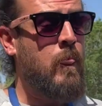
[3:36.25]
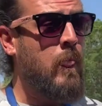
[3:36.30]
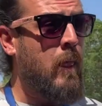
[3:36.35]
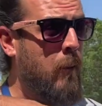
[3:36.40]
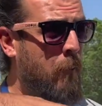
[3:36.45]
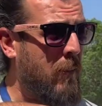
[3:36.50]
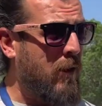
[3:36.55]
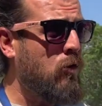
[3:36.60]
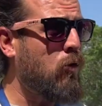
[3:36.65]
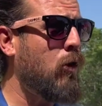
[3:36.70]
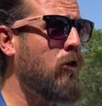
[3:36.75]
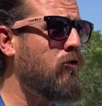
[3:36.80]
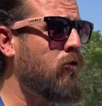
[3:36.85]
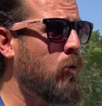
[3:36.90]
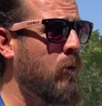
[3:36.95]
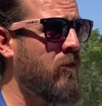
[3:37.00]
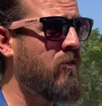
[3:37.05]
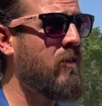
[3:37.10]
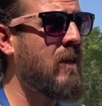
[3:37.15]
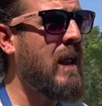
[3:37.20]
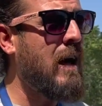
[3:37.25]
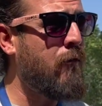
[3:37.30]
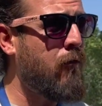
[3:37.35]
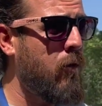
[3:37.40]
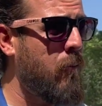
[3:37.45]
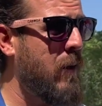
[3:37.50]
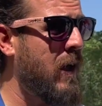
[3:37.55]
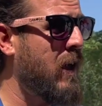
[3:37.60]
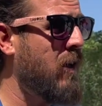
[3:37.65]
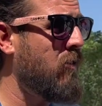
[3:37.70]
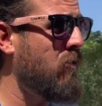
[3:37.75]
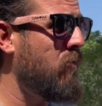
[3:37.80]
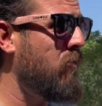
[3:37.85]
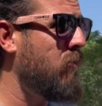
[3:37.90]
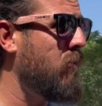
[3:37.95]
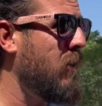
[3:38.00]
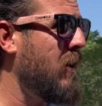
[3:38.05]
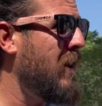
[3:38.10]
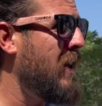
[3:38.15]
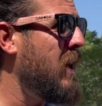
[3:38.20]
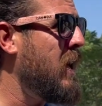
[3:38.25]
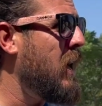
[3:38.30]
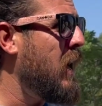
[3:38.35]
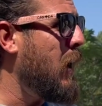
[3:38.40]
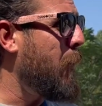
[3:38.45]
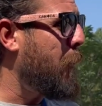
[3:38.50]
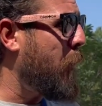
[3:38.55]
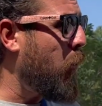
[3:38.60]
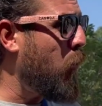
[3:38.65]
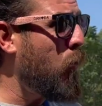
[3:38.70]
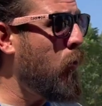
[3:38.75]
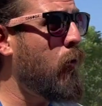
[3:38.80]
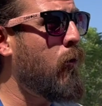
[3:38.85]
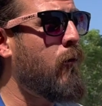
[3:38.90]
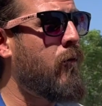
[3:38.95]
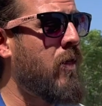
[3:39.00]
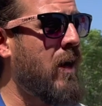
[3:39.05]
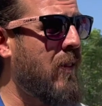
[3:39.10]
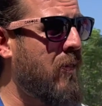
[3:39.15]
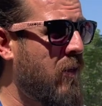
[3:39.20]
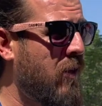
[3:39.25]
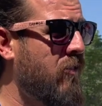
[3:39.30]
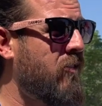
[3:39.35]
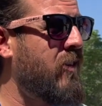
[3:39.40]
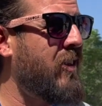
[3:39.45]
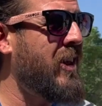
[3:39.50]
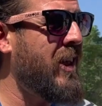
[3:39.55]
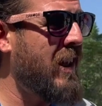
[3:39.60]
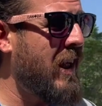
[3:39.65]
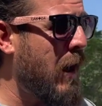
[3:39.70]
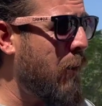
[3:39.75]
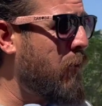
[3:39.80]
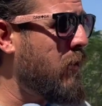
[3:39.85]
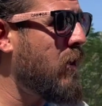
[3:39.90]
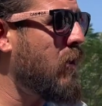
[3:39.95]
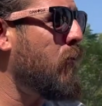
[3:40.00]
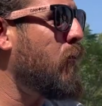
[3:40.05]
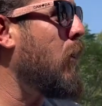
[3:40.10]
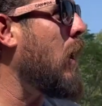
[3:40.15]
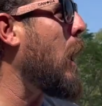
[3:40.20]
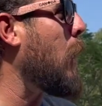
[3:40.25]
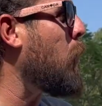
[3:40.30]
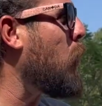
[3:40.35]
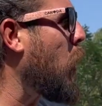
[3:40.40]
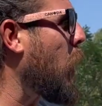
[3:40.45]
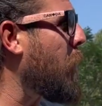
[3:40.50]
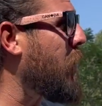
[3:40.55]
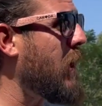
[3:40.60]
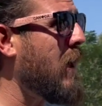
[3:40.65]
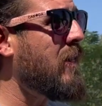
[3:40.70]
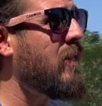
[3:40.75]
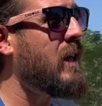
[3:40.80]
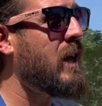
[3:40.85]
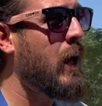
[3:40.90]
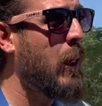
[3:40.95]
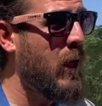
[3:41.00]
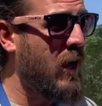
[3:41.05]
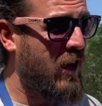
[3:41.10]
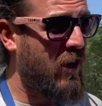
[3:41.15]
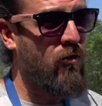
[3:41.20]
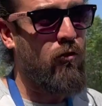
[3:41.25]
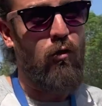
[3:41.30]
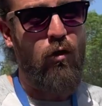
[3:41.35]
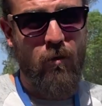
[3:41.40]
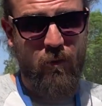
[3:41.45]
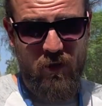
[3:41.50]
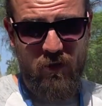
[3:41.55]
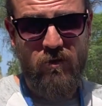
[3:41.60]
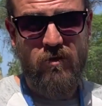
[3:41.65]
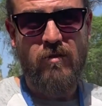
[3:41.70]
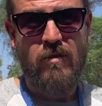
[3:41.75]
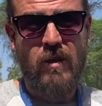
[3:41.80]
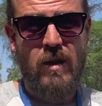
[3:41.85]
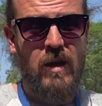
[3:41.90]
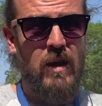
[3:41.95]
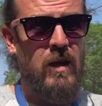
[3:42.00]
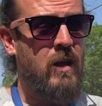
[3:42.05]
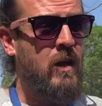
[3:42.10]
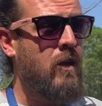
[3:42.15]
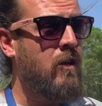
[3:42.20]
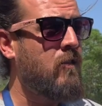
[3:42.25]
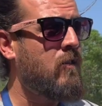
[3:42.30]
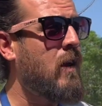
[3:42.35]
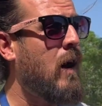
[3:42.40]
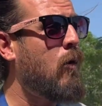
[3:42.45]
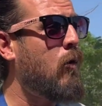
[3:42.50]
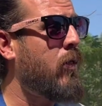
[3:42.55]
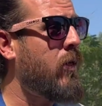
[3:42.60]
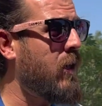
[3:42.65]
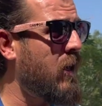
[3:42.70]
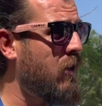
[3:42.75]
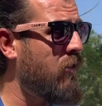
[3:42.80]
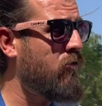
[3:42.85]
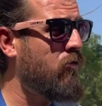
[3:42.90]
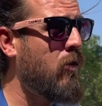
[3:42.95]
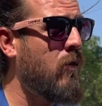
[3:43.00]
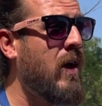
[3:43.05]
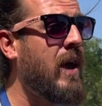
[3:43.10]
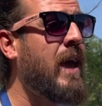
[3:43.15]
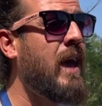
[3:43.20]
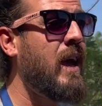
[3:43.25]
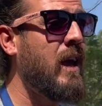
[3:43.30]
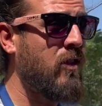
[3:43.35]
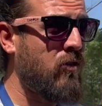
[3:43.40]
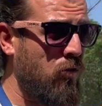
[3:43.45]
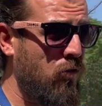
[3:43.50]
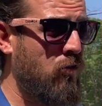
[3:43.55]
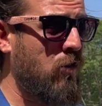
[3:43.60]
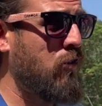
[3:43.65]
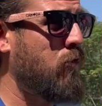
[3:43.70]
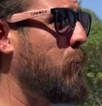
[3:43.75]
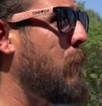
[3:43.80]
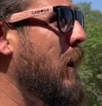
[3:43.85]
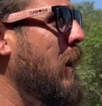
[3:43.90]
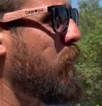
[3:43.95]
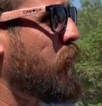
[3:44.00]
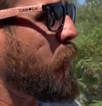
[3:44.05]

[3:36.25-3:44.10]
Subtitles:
But also we still have remains that prove that the city inhabited far more beyond the Greek and Romans. Southeast to the gate, we just passed